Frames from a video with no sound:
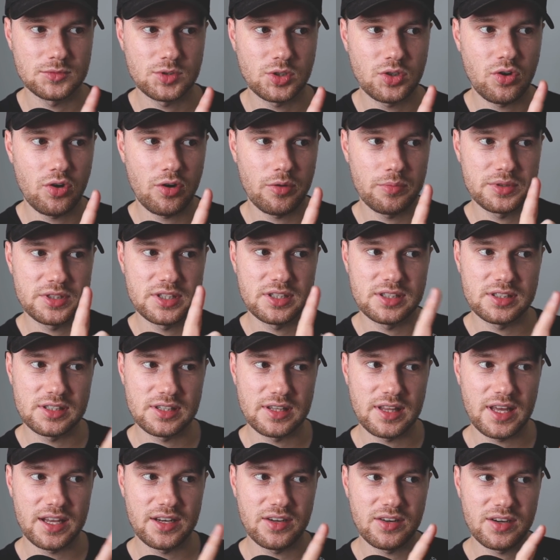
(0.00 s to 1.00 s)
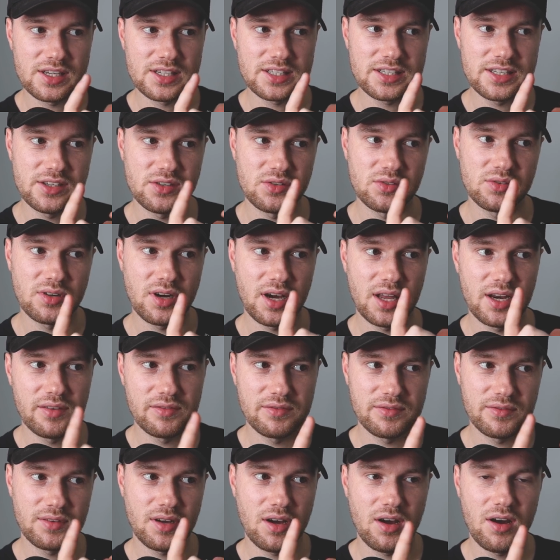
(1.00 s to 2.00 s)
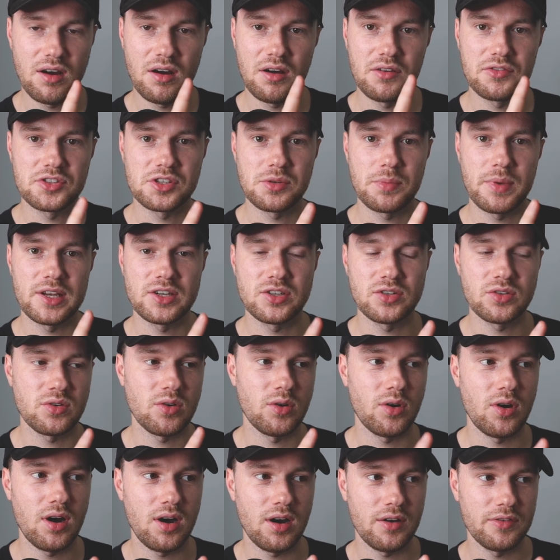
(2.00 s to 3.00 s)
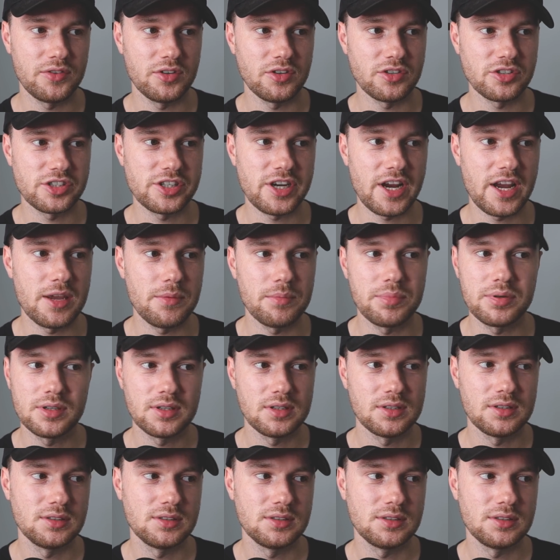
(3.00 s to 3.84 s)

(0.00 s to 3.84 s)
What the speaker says: Cropped into that nice little kind of half symmetrical, half knot shape.